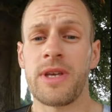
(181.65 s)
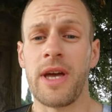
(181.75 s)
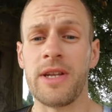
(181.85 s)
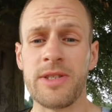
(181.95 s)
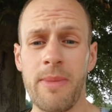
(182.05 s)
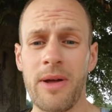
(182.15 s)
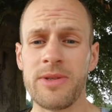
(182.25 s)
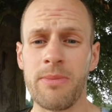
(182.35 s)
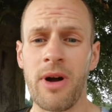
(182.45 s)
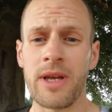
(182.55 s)
getting into
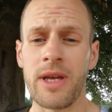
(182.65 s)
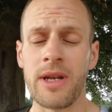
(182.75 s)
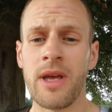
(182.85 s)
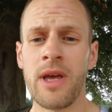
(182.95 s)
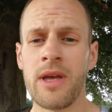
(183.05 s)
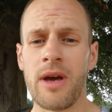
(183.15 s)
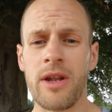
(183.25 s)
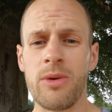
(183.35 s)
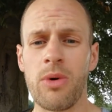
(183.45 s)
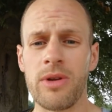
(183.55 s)
mountain biking and
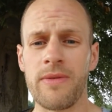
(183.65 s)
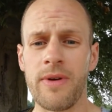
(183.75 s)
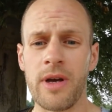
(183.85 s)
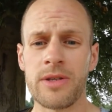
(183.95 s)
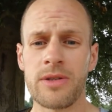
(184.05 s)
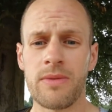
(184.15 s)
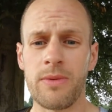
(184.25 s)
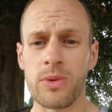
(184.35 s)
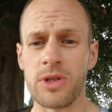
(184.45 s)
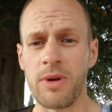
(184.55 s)
you want your first
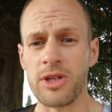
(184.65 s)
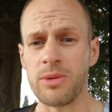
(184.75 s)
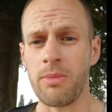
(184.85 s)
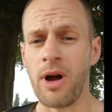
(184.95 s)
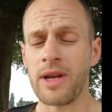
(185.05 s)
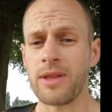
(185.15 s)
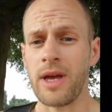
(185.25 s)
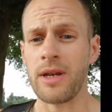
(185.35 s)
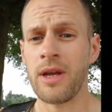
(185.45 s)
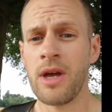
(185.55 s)
full suspension bike
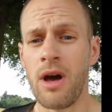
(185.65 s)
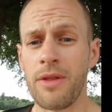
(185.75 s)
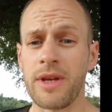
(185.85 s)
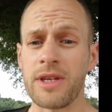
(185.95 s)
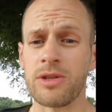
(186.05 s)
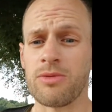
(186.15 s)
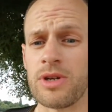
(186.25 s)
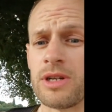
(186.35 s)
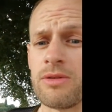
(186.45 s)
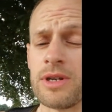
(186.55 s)
then I think it's a
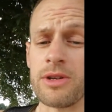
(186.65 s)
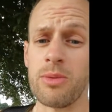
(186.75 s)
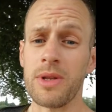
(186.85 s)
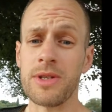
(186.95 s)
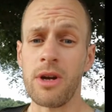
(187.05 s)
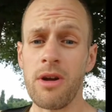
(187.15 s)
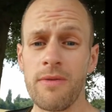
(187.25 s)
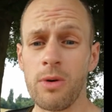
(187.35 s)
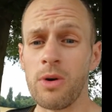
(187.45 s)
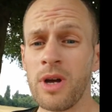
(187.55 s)
really really good one to go
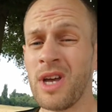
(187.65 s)
for.